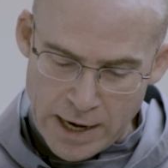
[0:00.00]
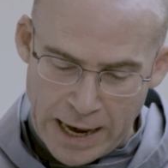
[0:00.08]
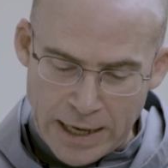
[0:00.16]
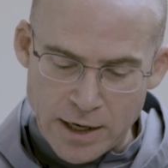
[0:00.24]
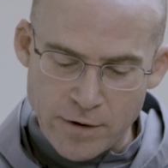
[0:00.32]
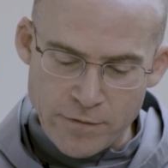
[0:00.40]

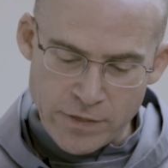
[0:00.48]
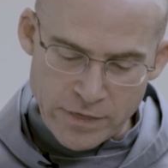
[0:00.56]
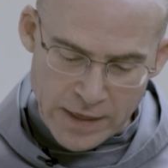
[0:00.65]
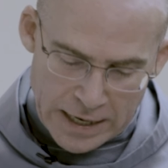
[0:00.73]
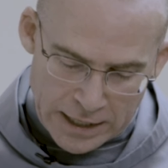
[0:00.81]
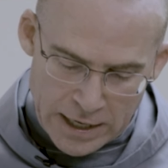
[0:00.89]
and of
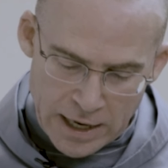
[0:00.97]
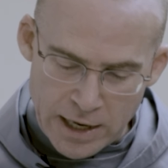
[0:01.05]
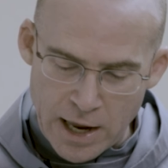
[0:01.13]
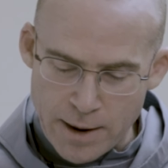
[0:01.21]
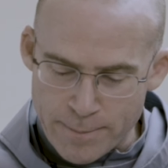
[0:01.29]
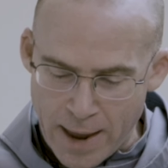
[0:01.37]

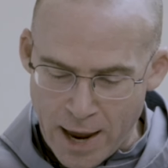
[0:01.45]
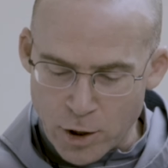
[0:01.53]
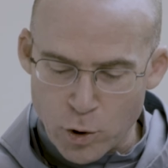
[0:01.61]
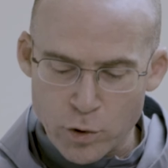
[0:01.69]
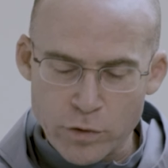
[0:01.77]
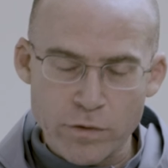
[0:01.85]
thinking a
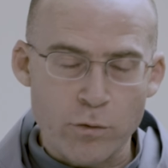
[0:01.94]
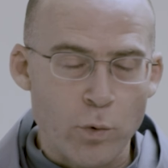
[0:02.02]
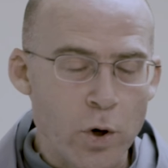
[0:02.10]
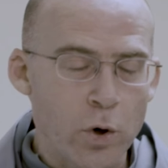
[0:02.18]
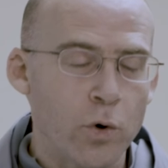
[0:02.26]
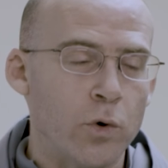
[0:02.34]
matter
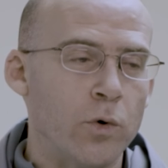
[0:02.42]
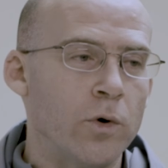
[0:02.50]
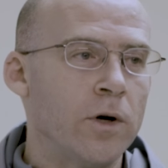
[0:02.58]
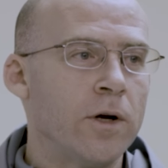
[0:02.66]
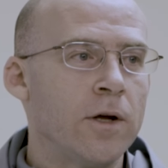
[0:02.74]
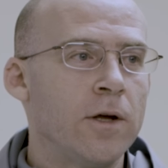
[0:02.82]
through